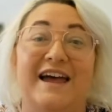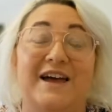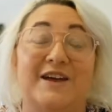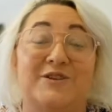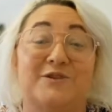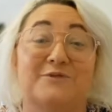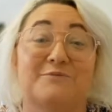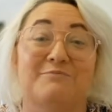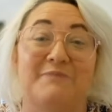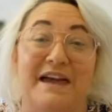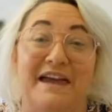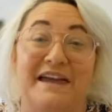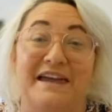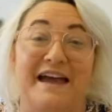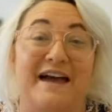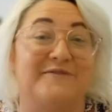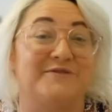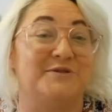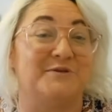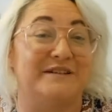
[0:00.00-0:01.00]
you may
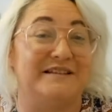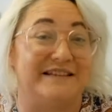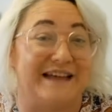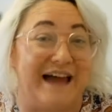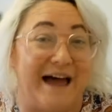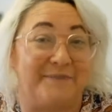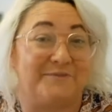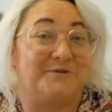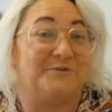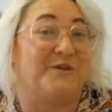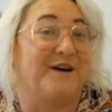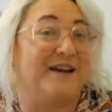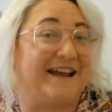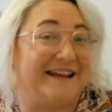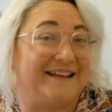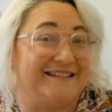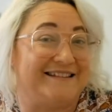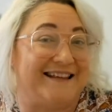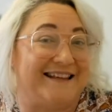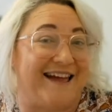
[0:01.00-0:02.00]
have to adapt what
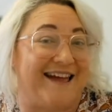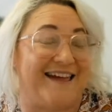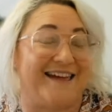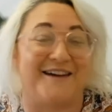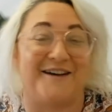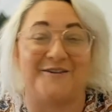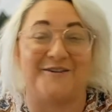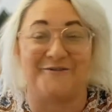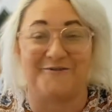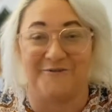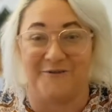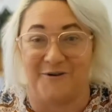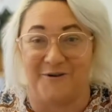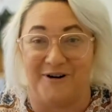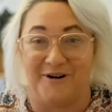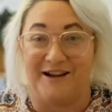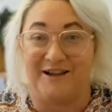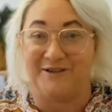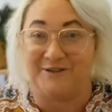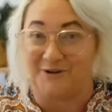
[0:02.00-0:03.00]
I say
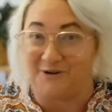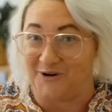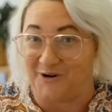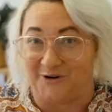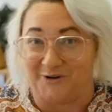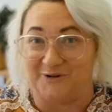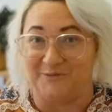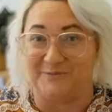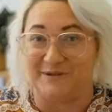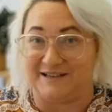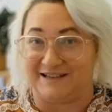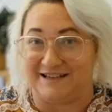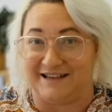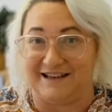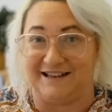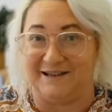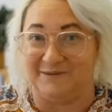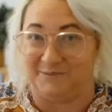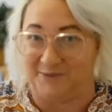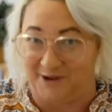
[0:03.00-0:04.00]
for your own
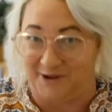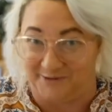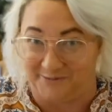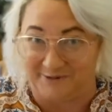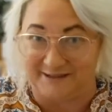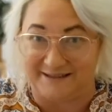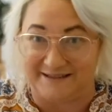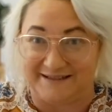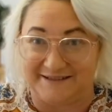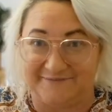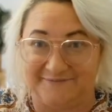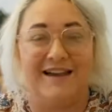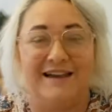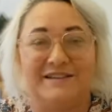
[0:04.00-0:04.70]
particular purpose.